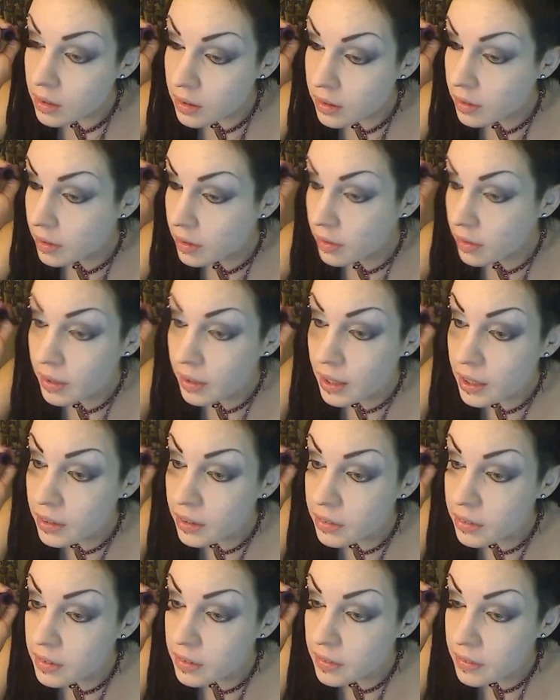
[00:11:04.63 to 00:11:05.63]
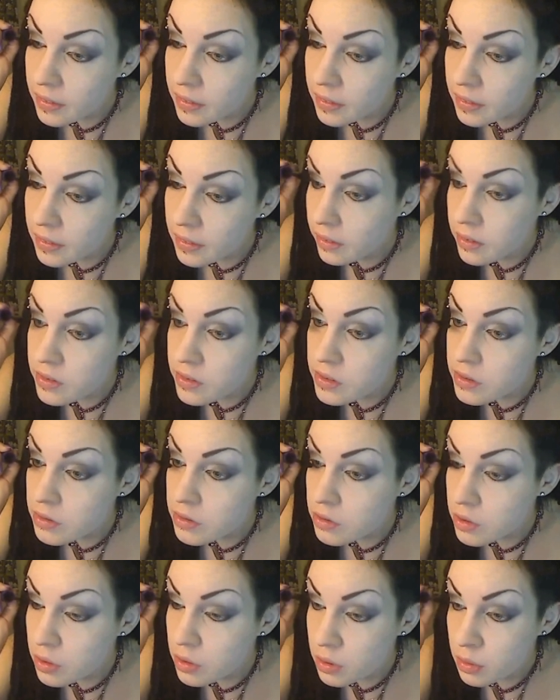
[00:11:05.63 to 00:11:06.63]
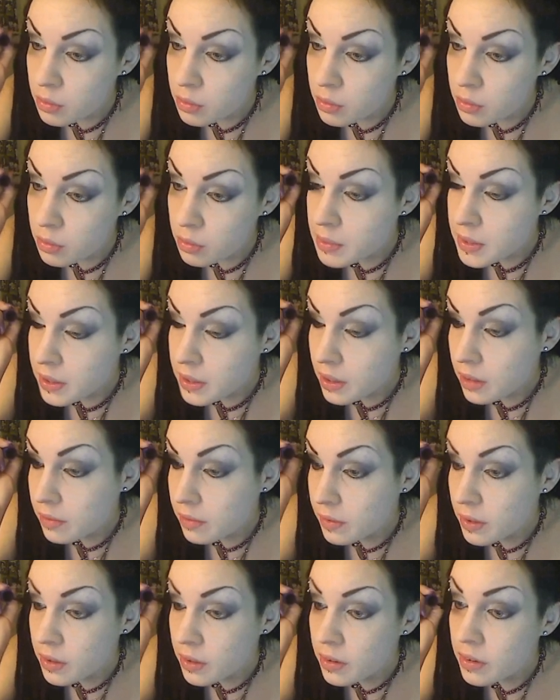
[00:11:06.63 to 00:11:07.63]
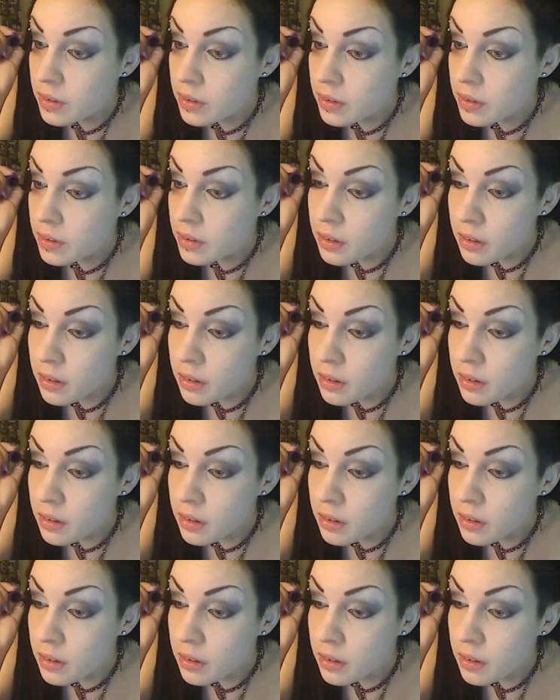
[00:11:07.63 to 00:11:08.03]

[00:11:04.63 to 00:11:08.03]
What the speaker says: So I always do my mascara first